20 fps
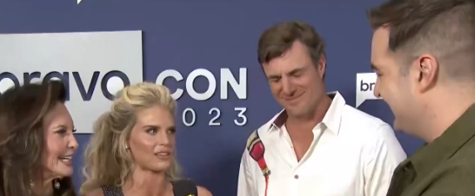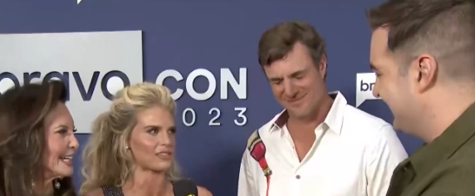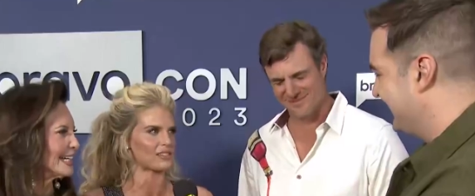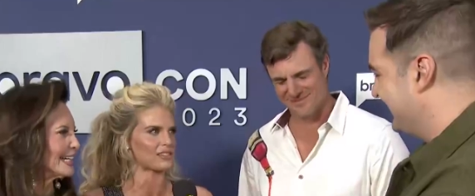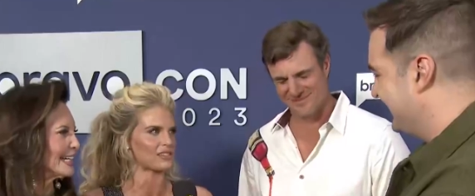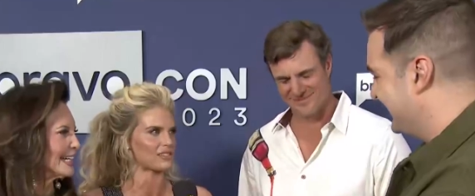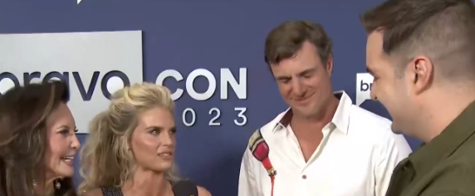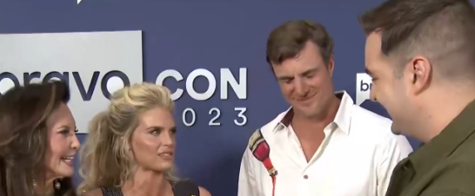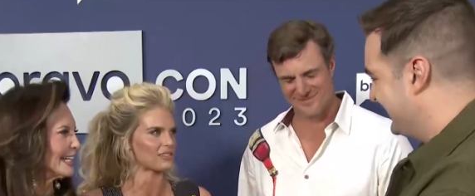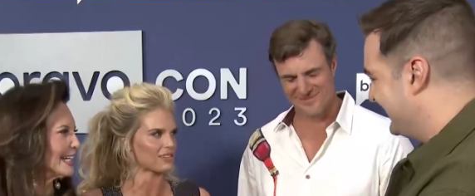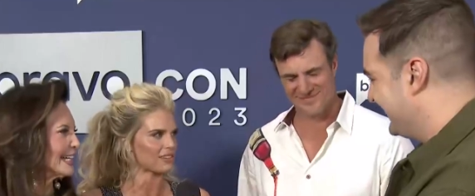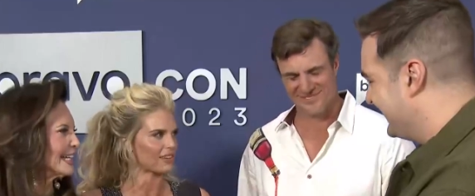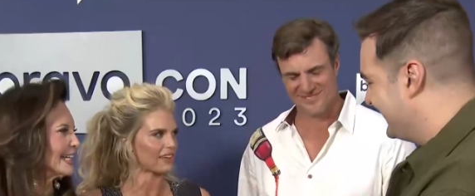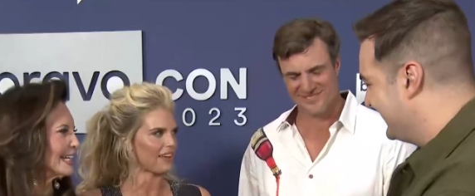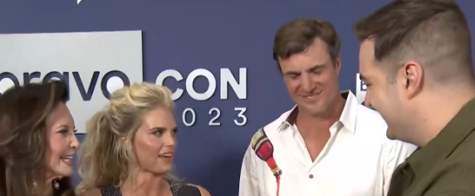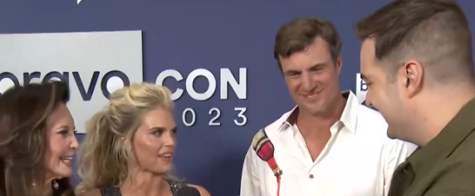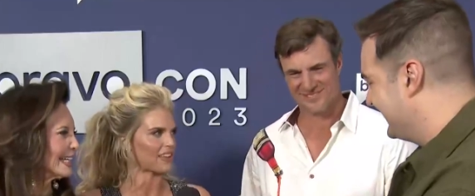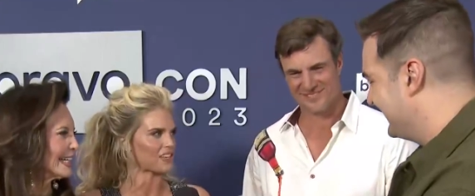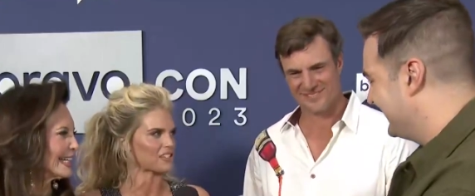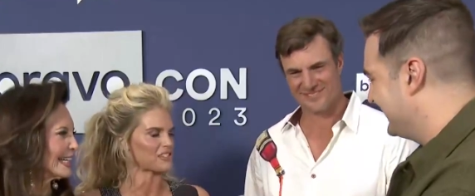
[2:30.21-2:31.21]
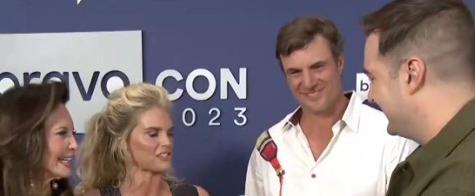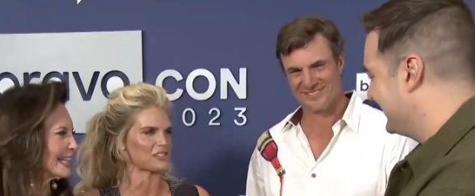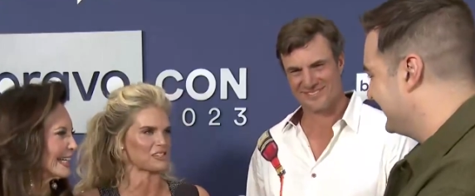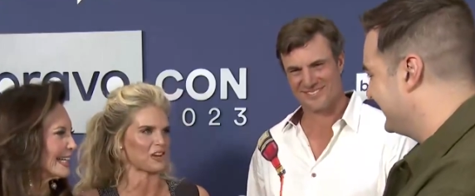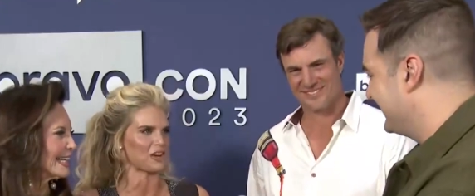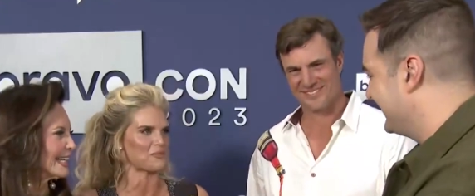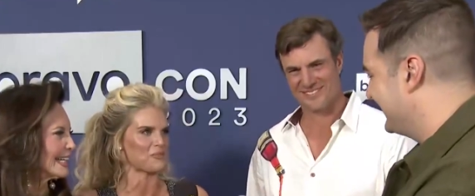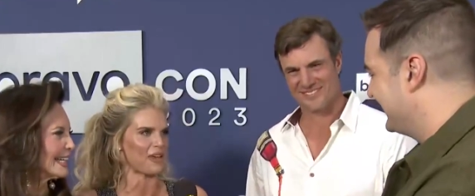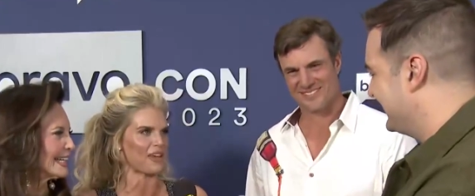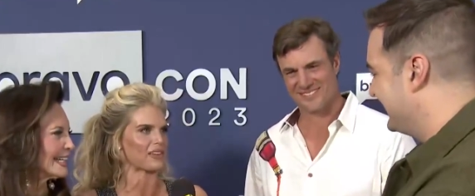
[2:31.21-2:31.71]
Speaker 1: this is yeah, this is
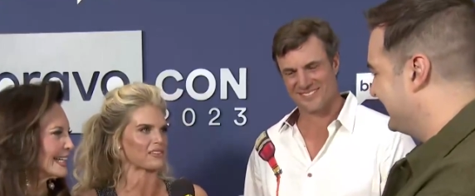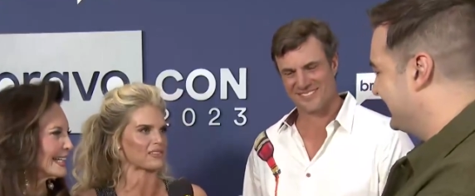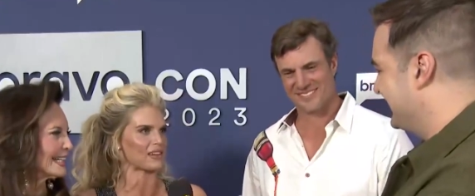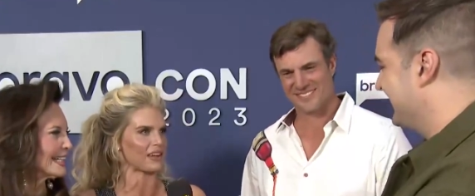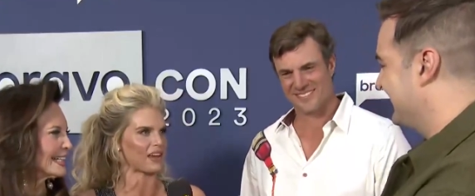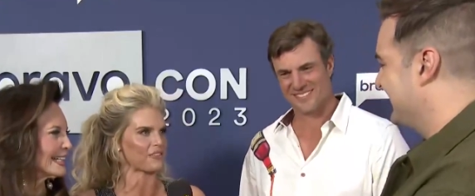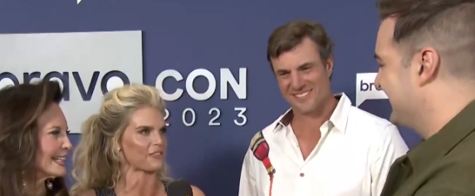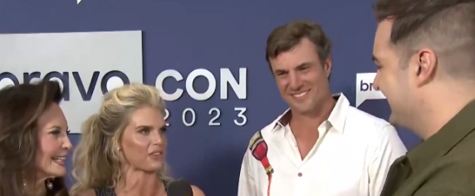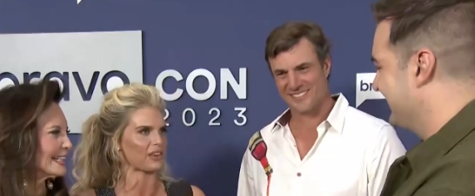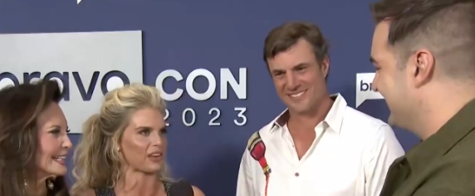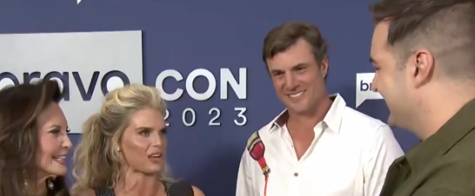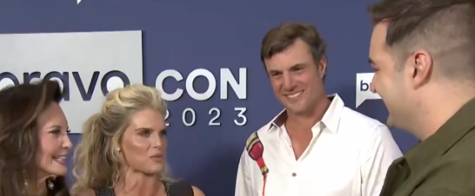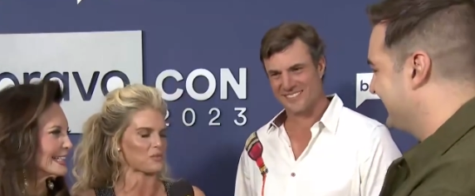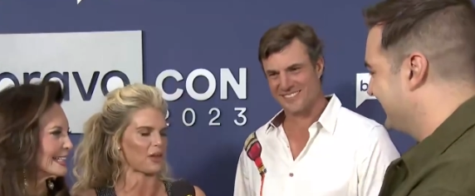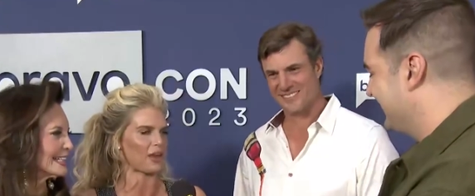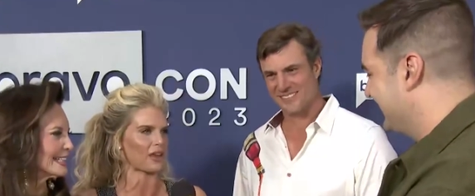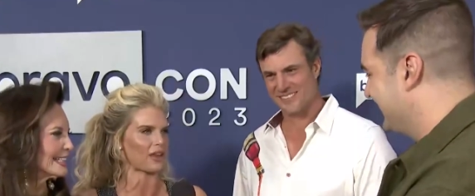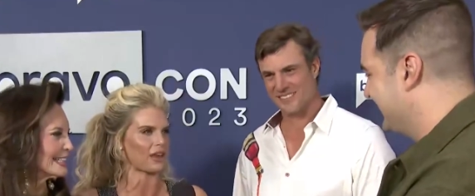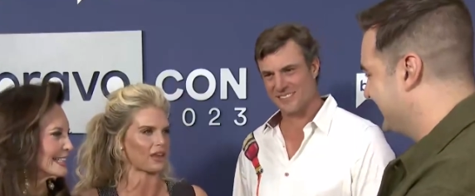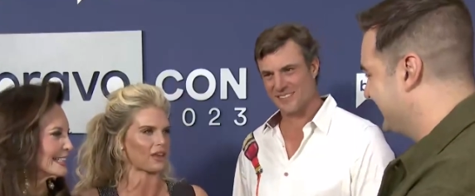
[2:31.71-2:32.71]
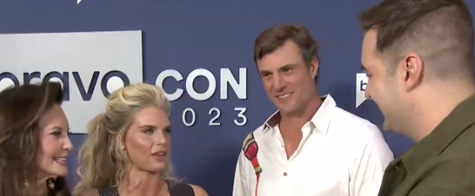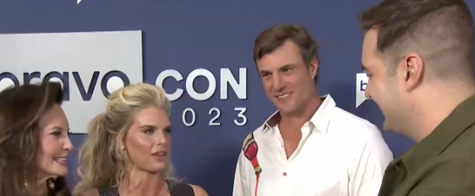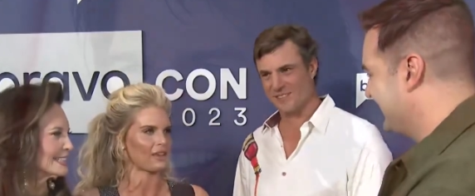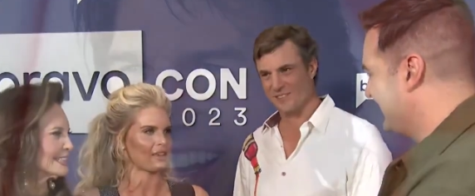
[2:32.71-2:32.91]
amazing. I feel like I made it.